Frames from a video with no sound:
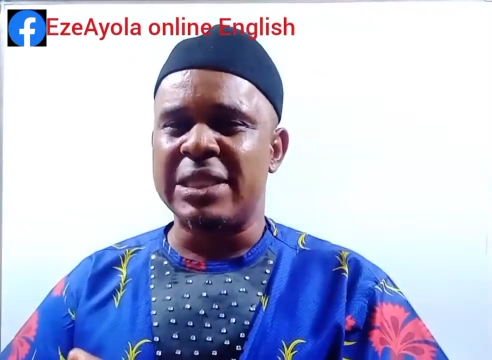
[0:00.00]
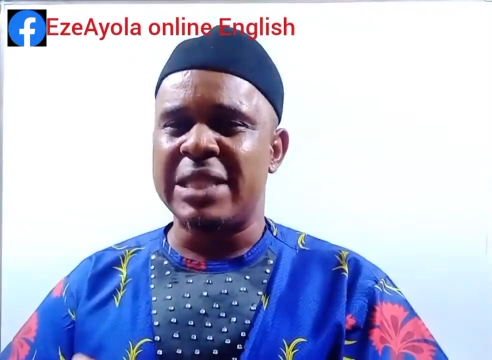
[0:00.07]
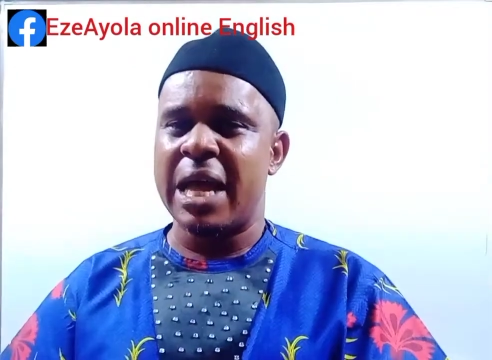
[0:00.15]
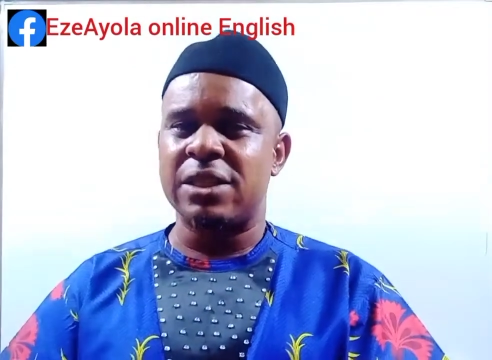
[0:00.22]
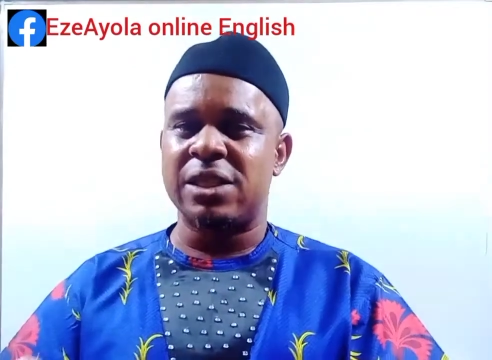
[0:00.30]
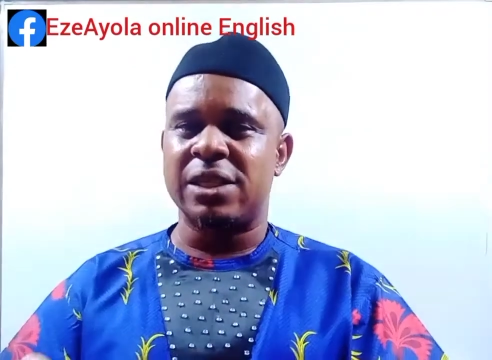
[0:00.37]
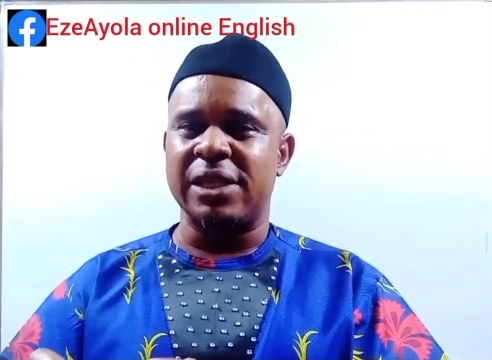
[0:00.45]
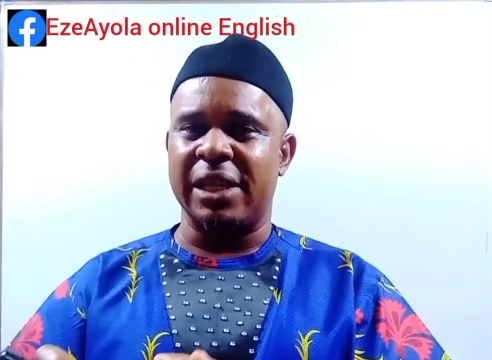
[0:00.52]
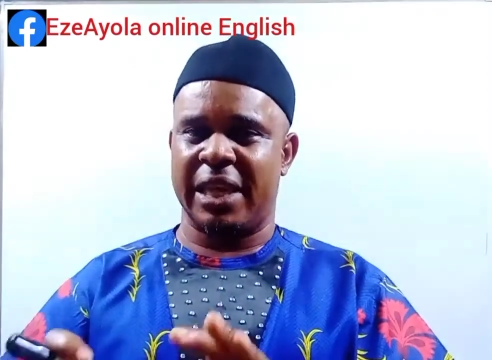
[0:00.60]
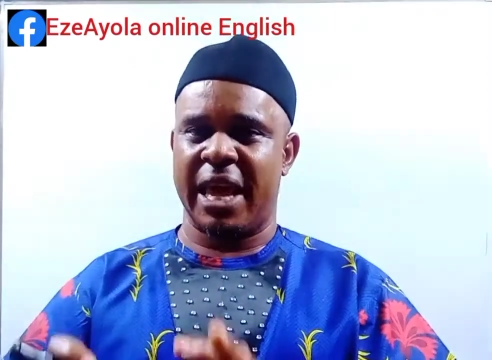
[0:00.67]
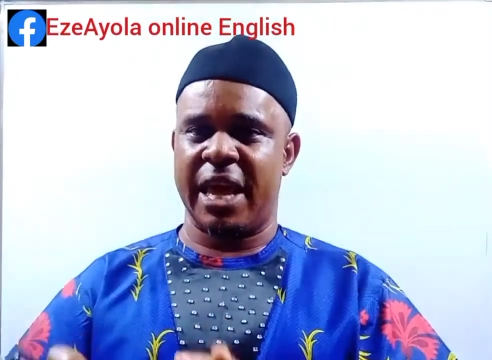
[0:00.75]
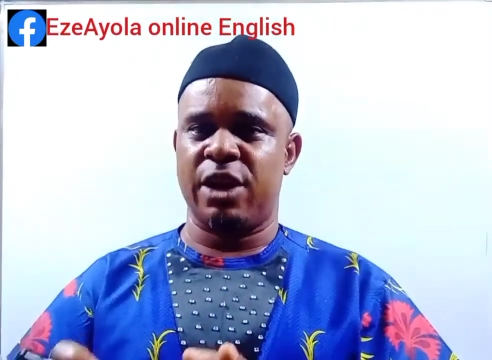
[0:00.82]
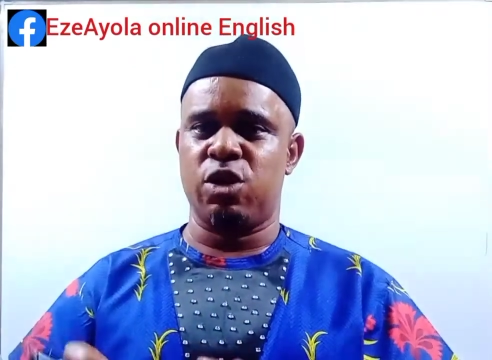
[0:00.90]
that
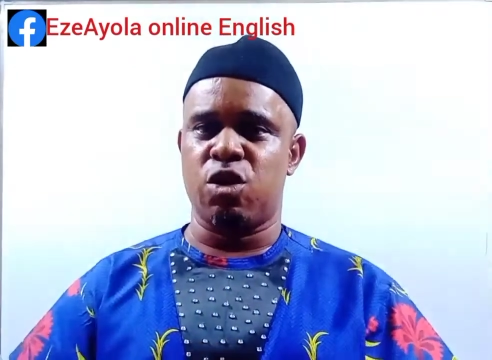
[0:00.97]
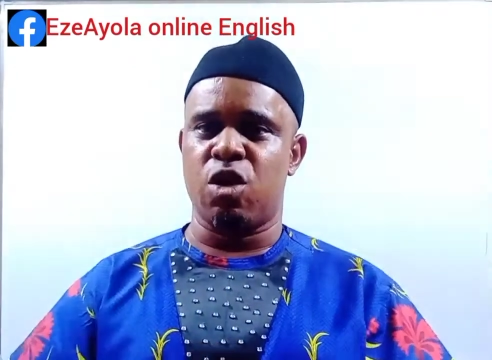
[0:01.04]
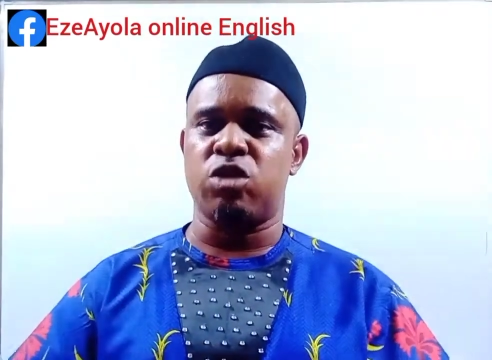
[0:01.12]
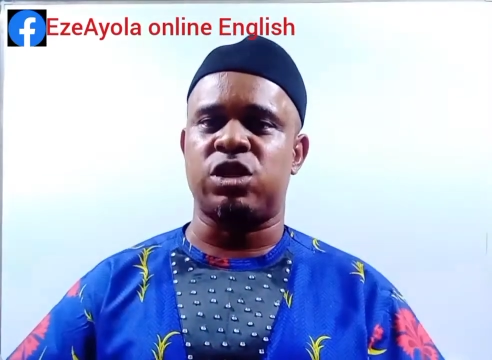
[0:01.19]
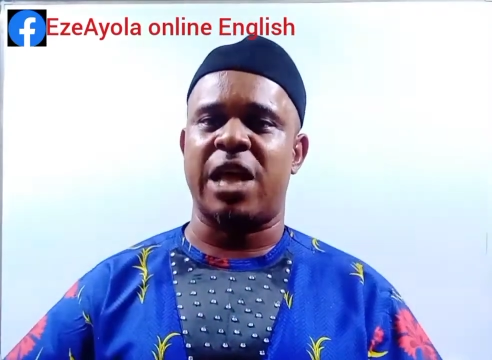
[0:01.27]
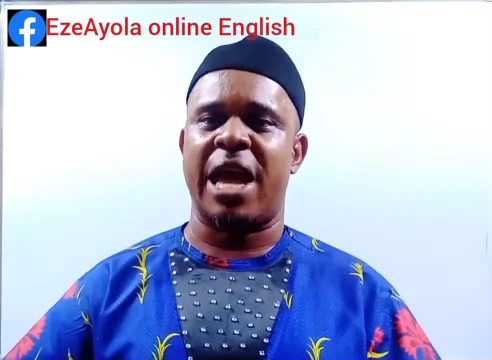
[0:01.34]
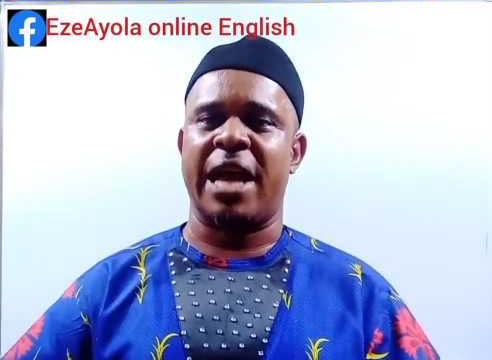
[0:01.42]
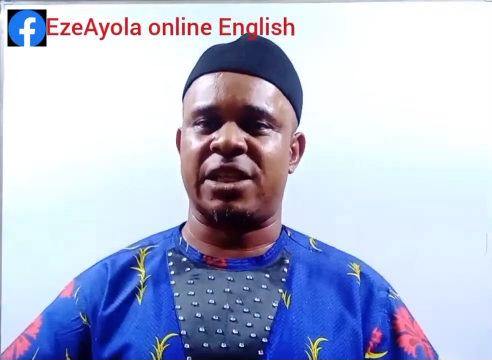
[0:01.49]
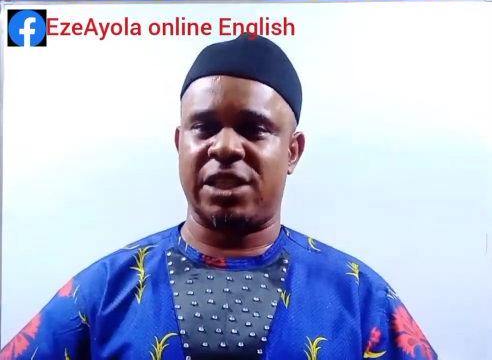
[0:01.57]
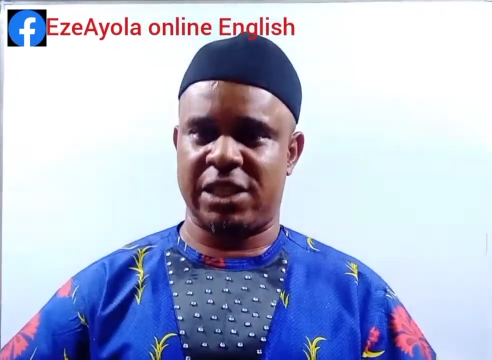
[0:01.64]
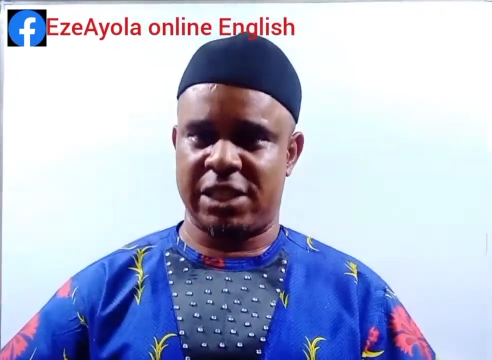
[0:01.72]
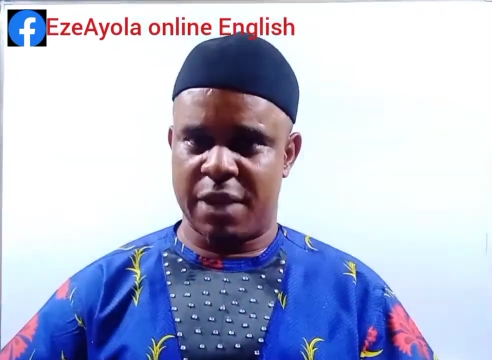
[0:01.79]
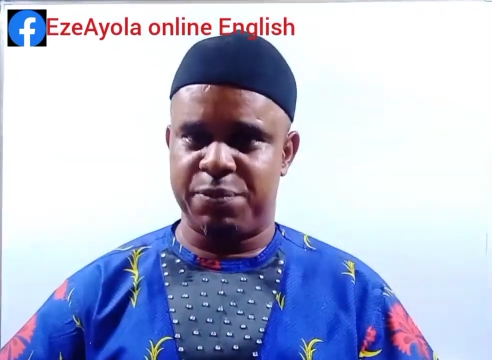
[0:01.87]
cannot
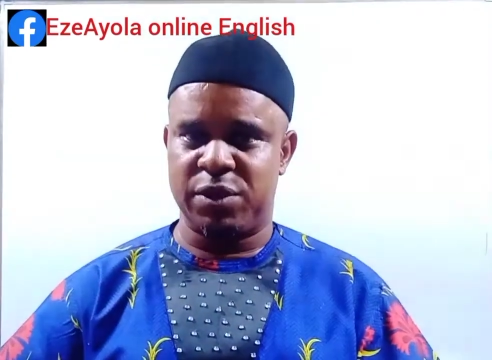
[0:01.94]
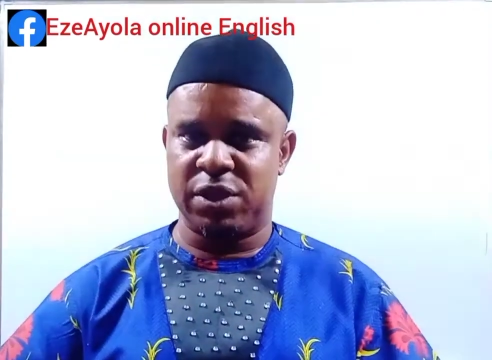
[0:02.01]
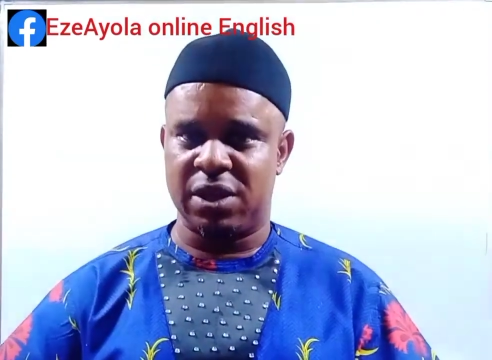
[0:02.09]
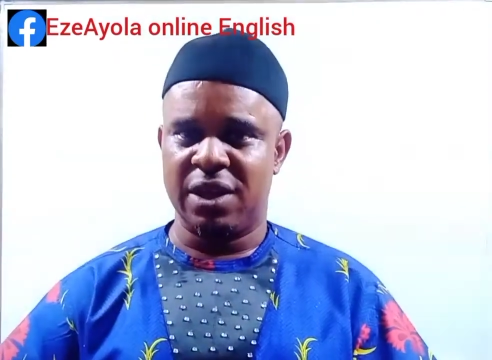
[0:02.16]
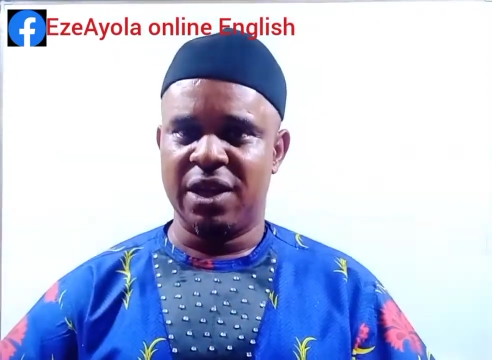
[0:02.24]
accept